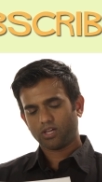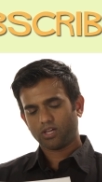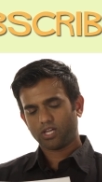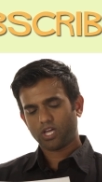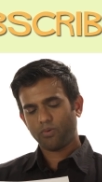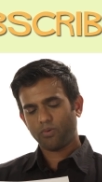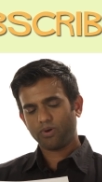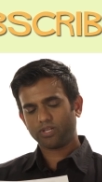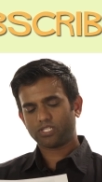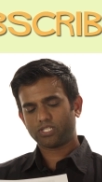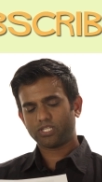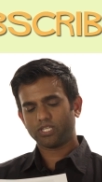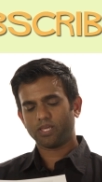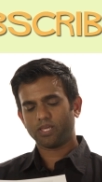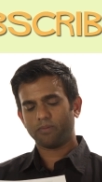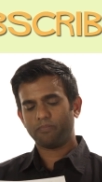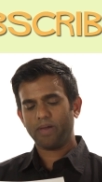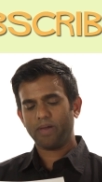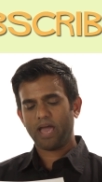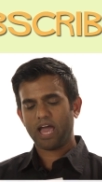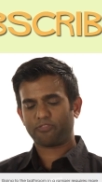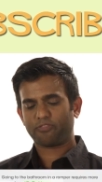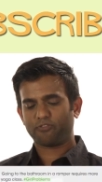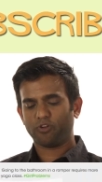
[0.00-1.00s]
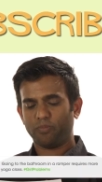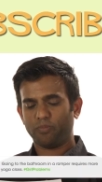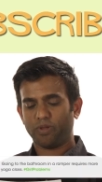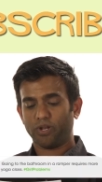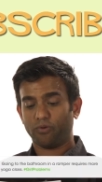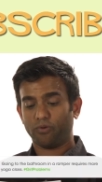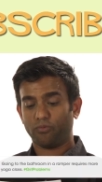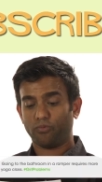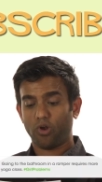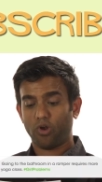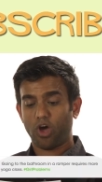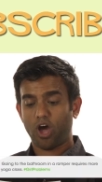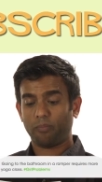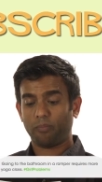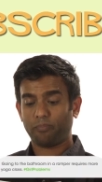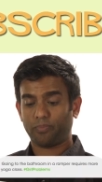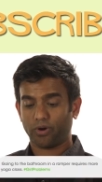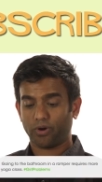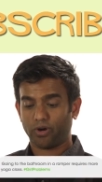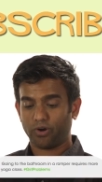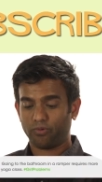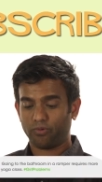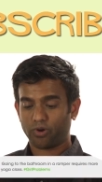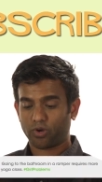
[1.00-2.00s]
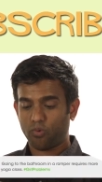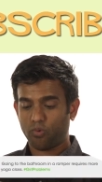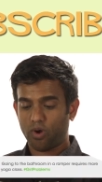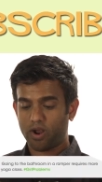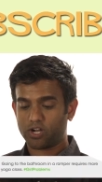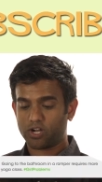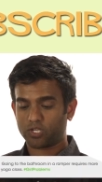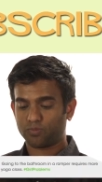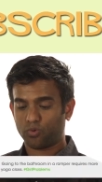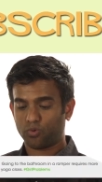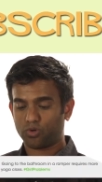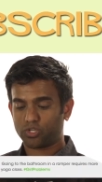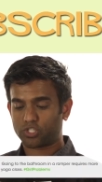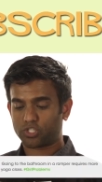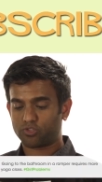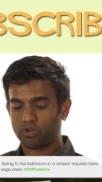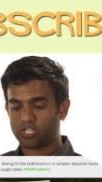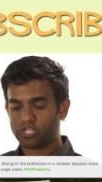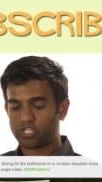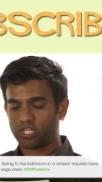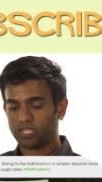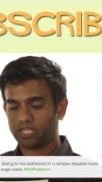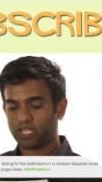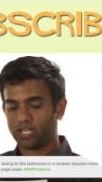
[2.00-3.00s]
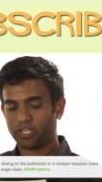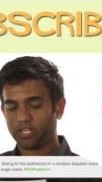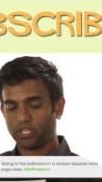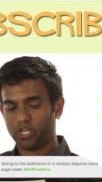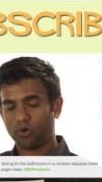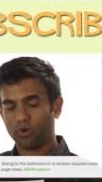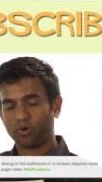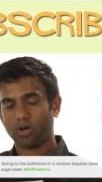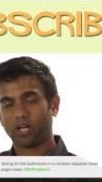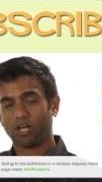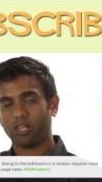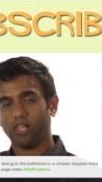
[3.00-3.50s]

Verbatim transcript: Going to the bathroom in a romper requires more stretching than a yoga